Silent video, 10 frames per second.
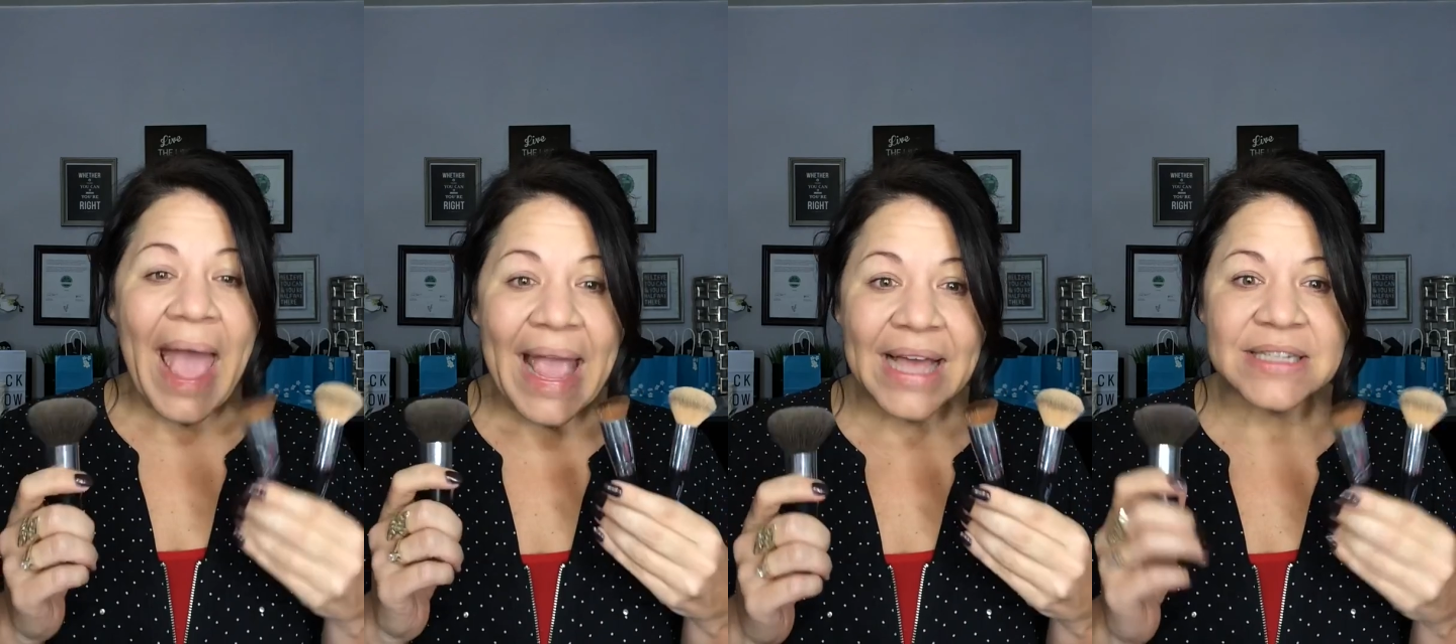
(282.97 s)

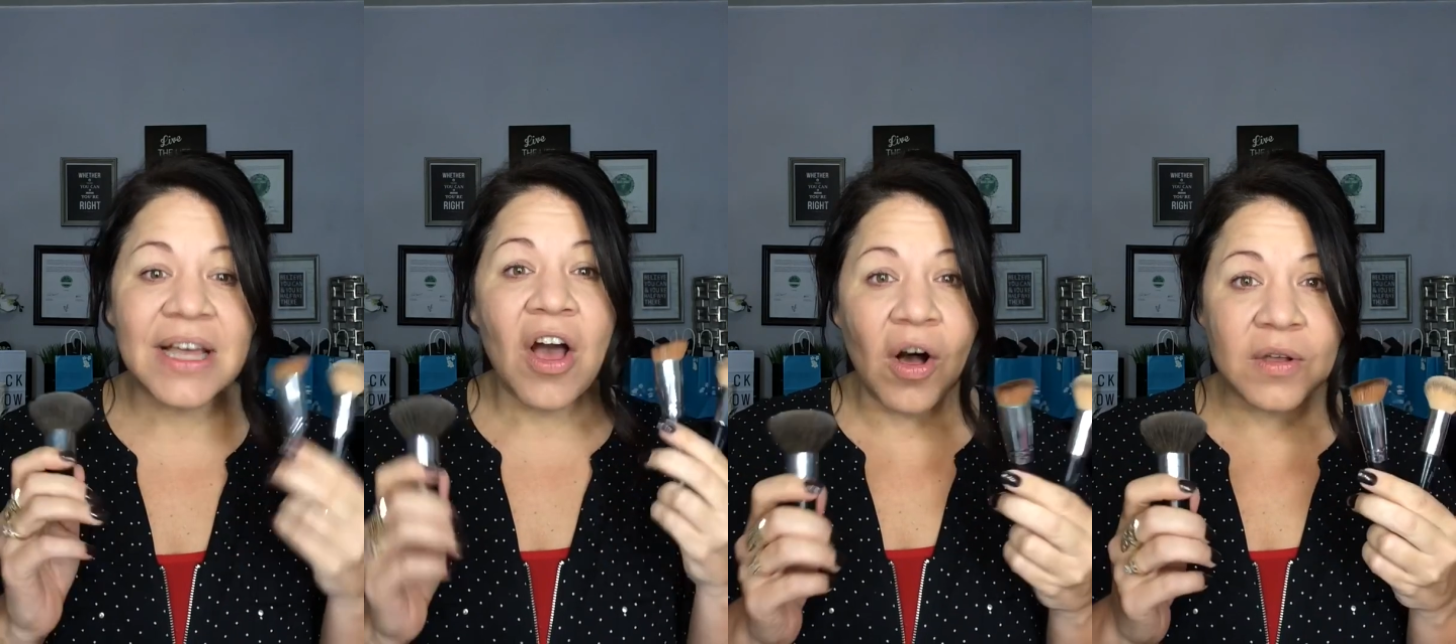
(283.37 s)
And
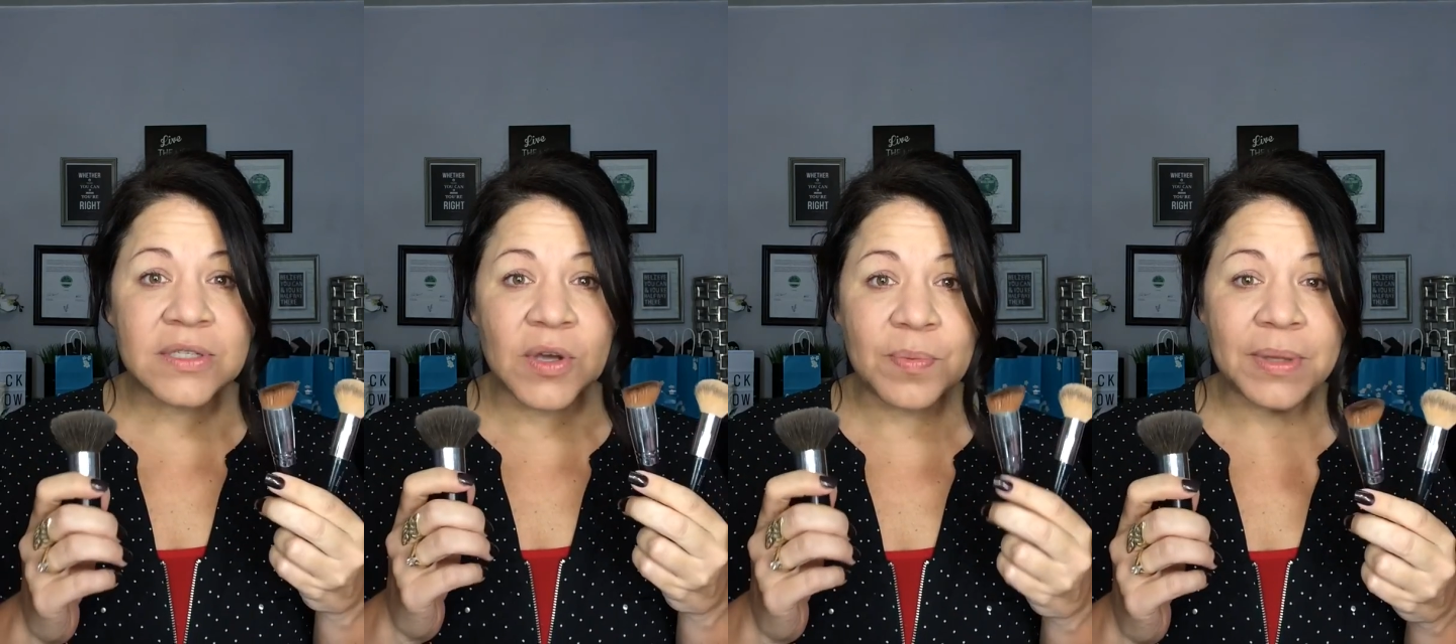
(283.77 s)

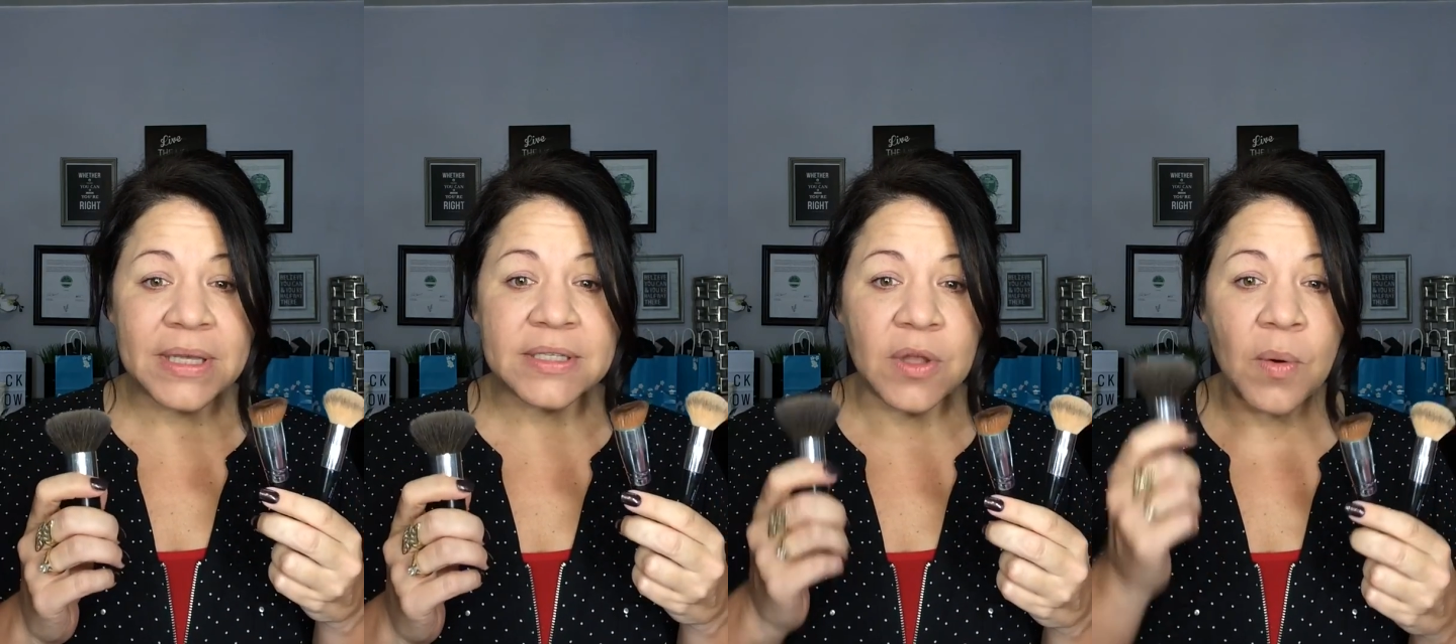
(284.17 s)
also,
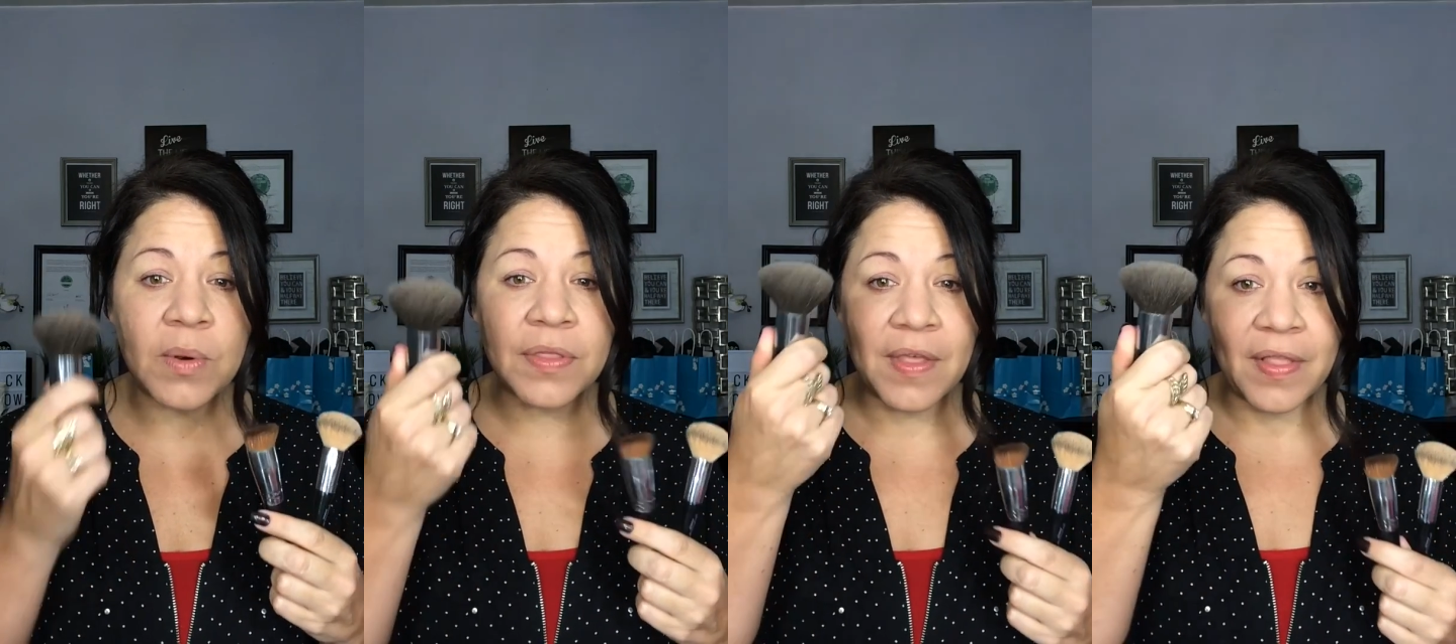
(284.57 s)
please
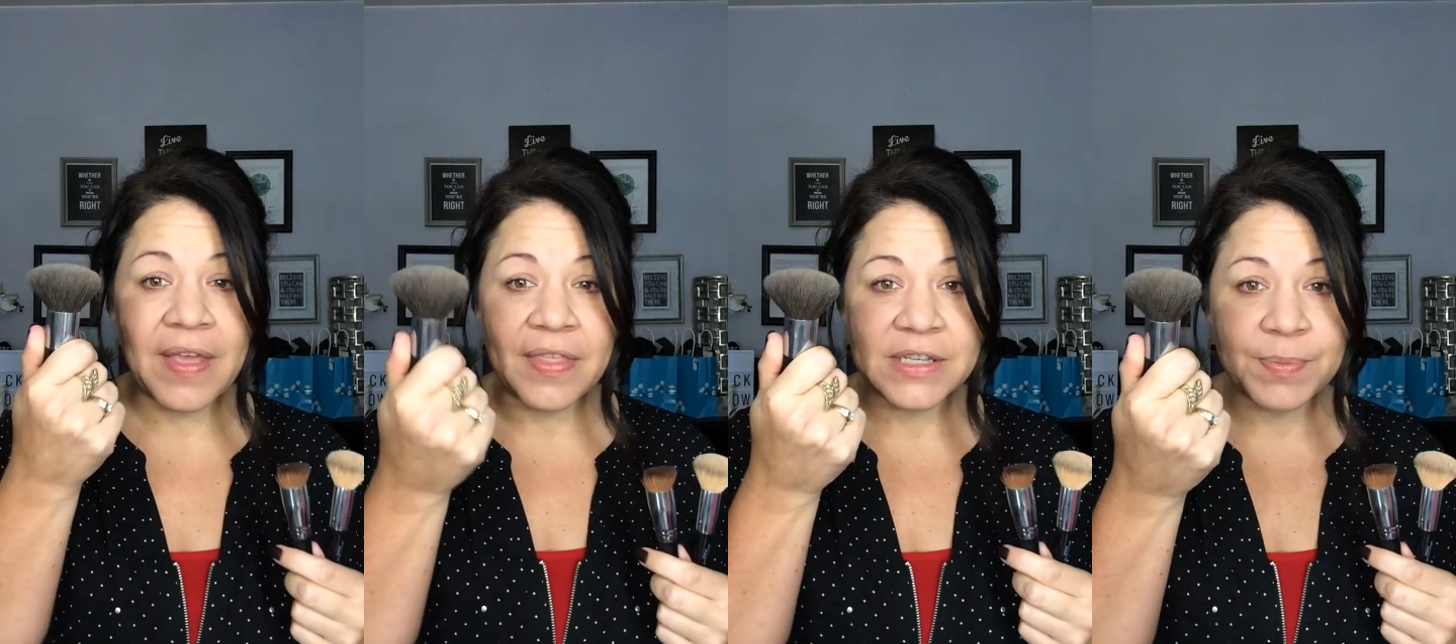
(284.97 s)
note that
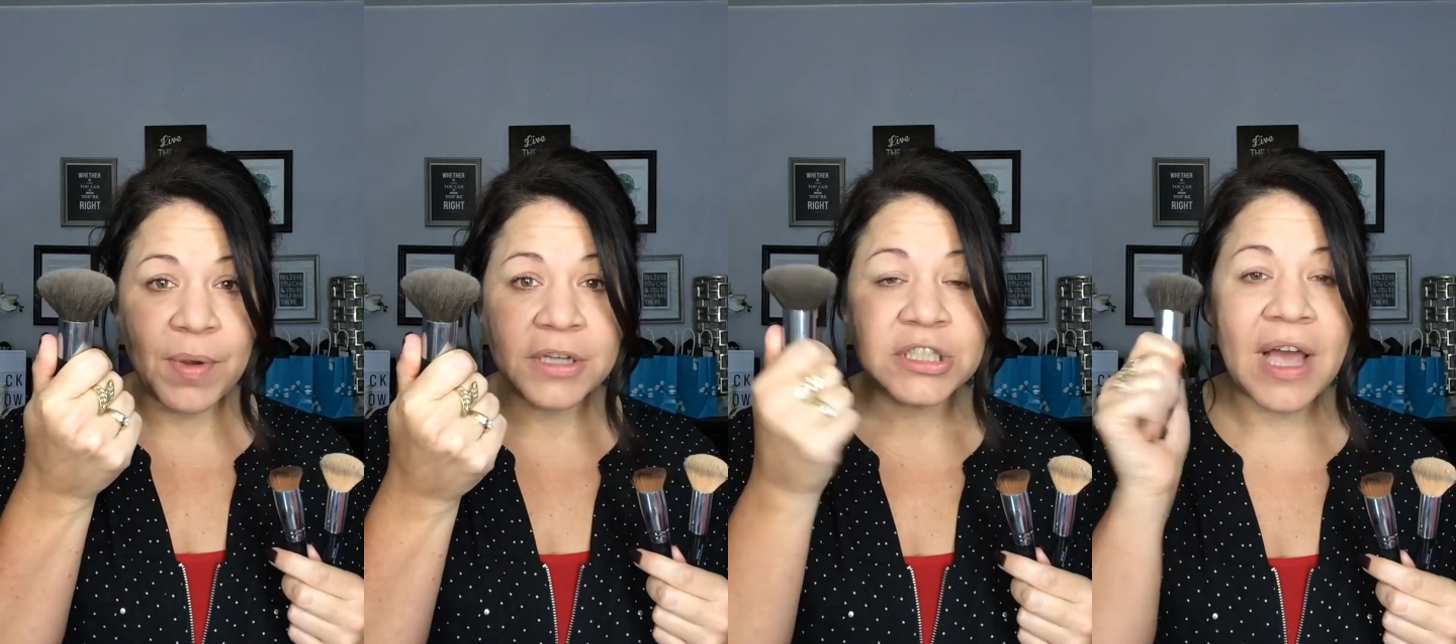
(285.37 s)
like this brush,